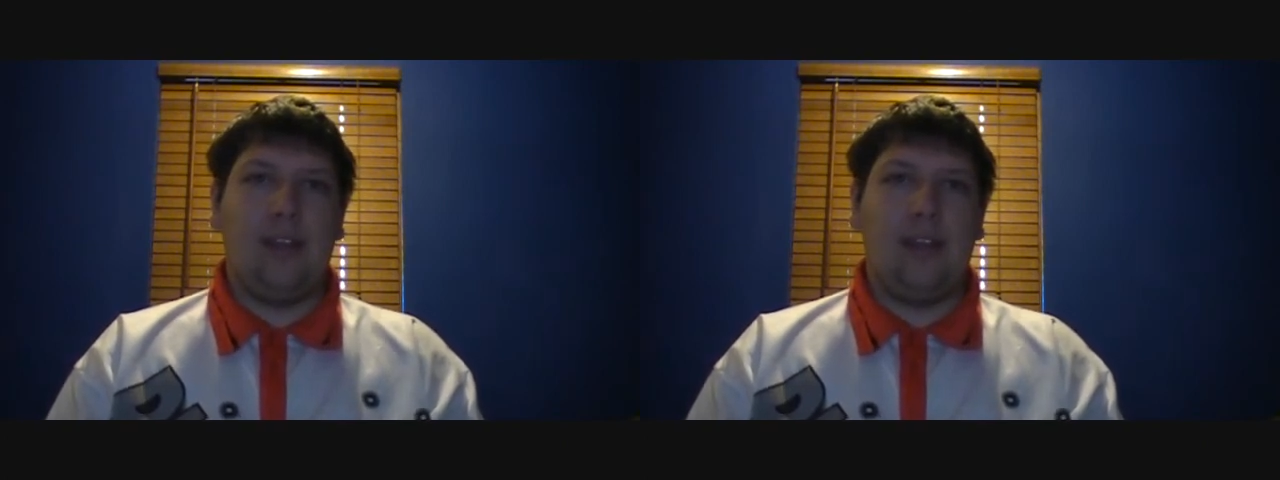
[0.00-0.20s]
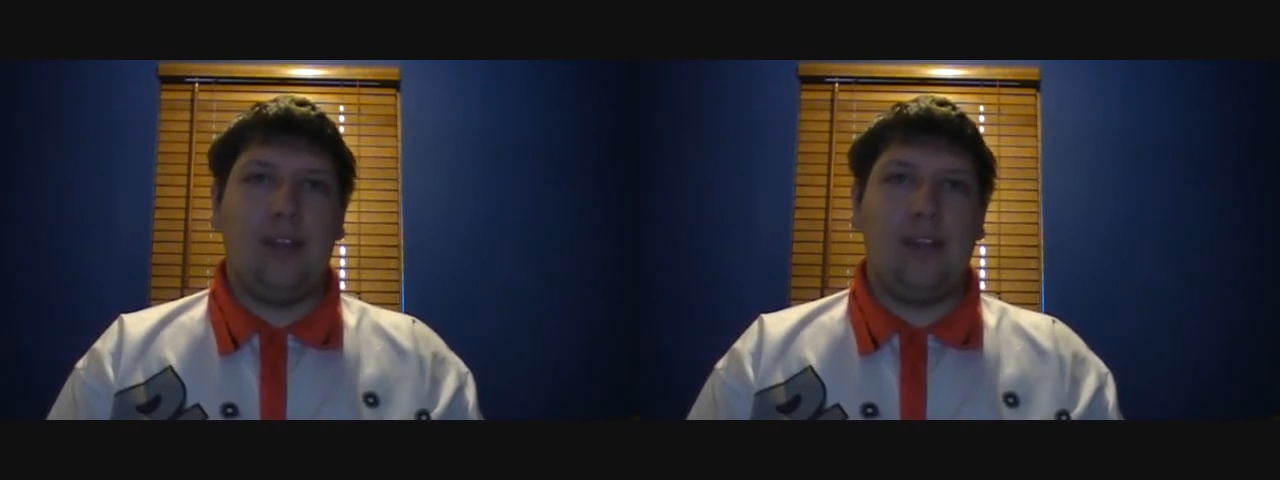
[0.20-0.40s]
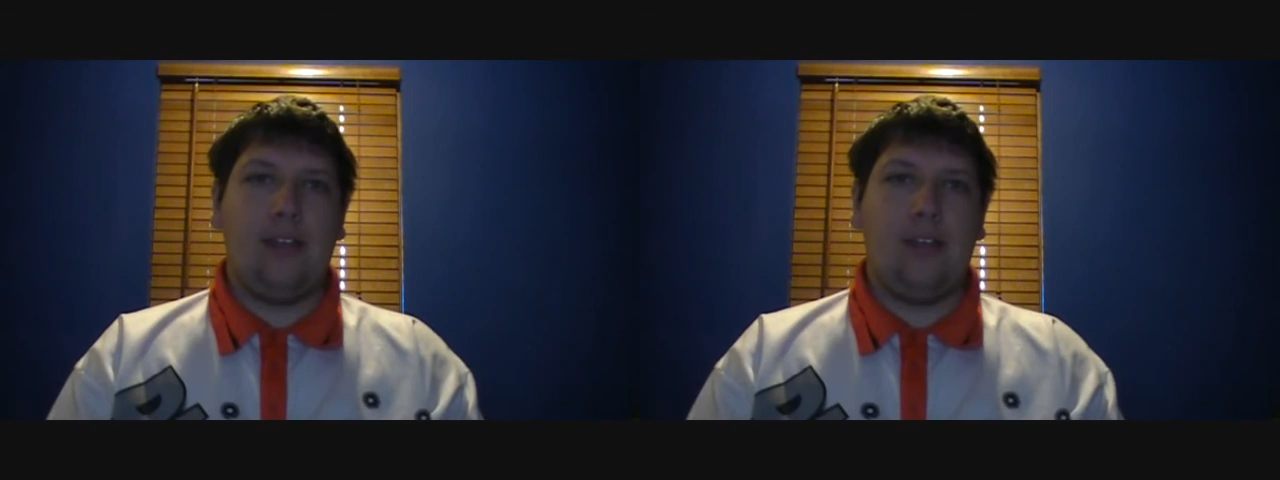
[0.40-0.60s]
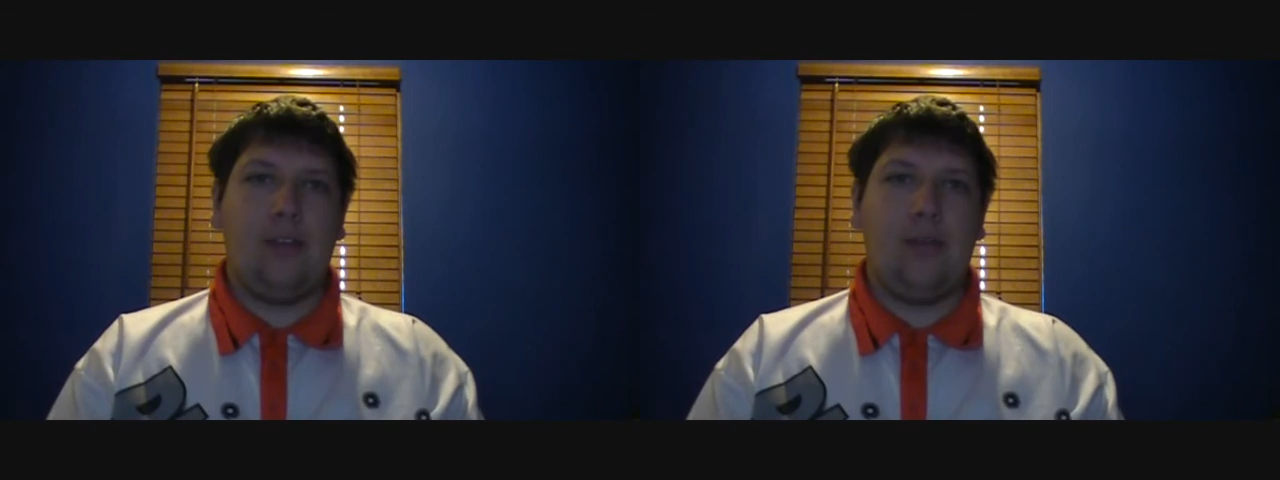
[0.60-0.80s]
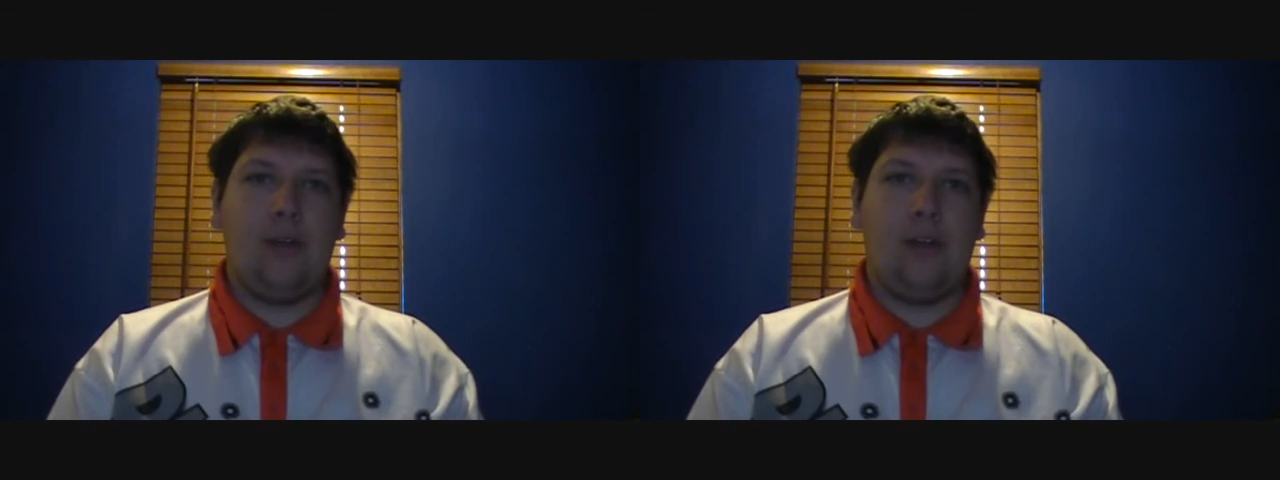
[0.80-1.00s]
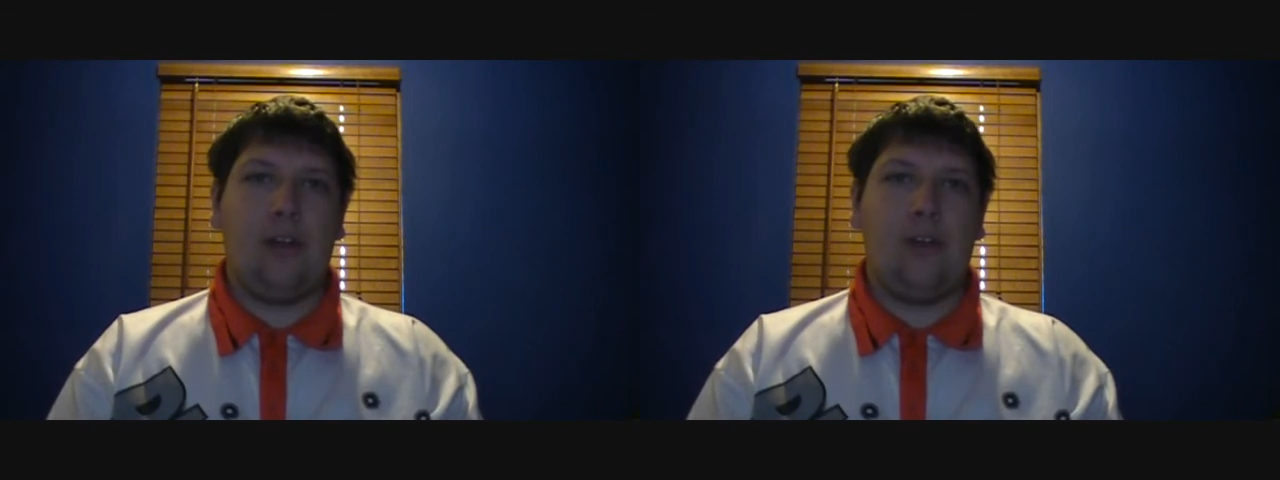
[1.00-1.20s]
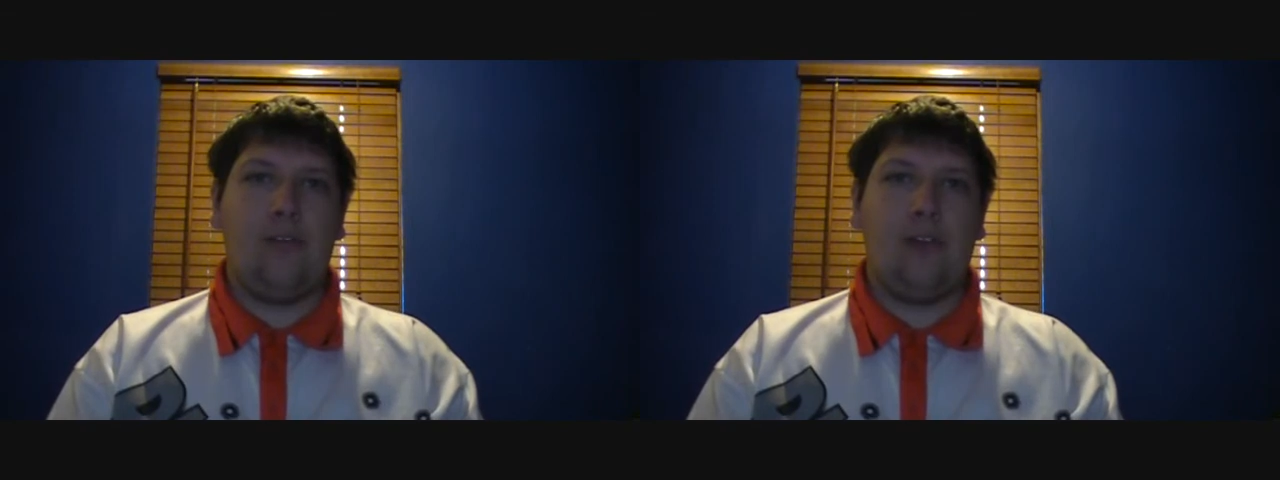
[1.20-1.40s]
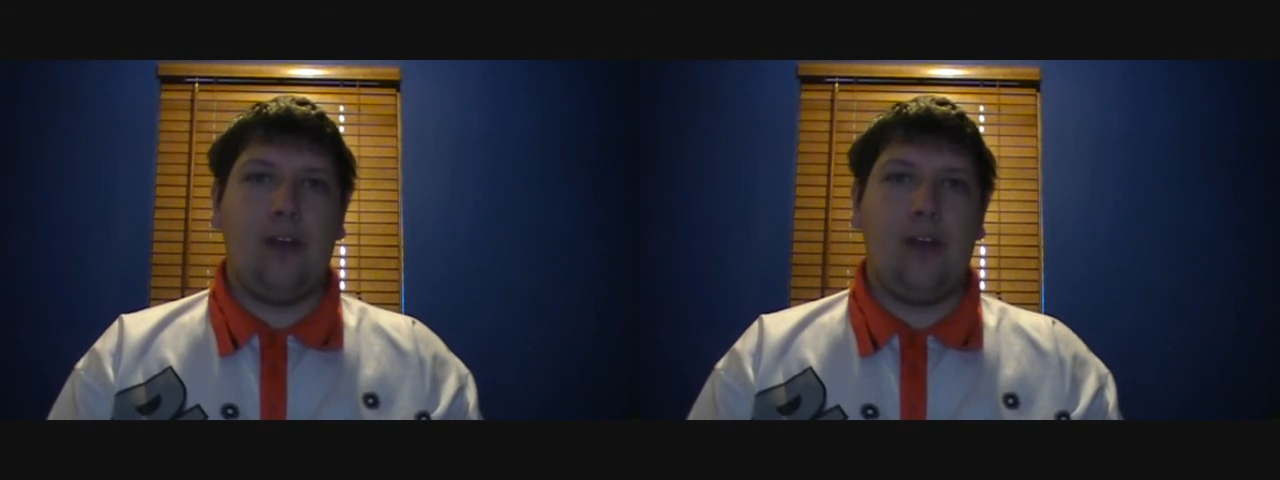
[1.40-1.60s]
and you want to own
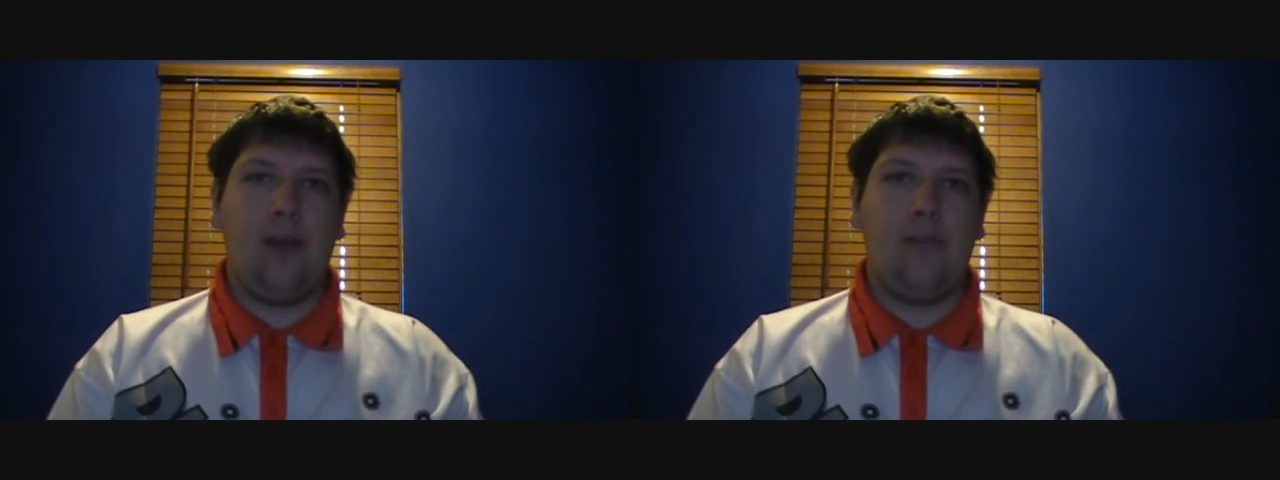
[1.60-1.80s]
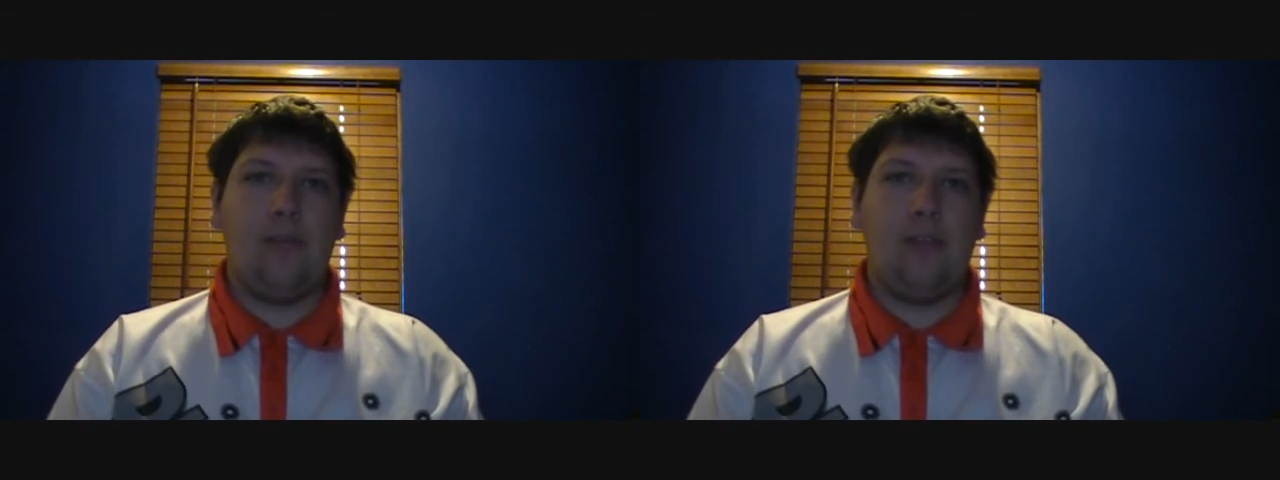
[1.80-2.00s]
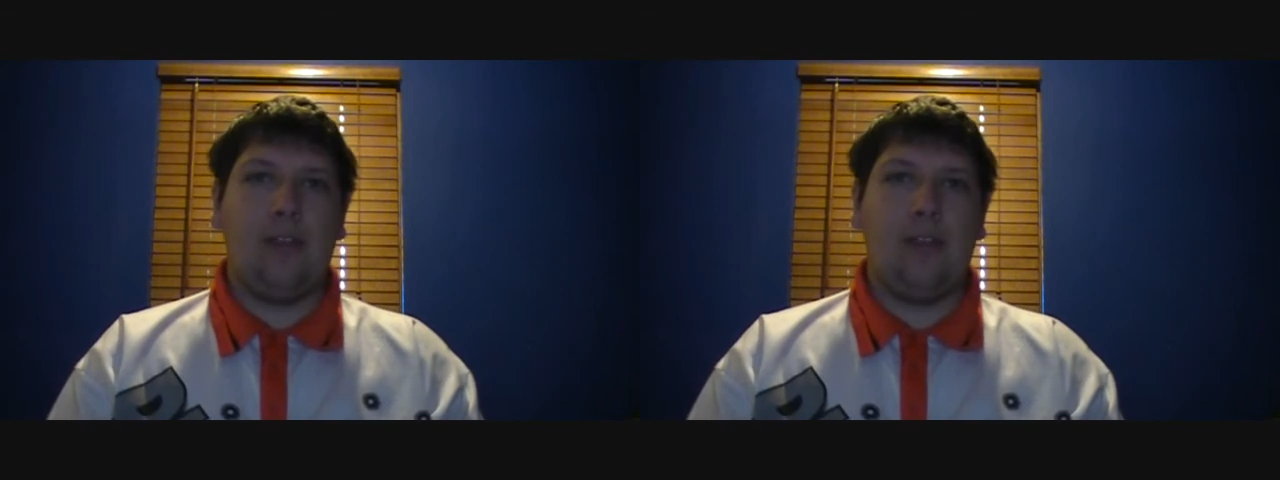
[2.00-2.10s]
firearms.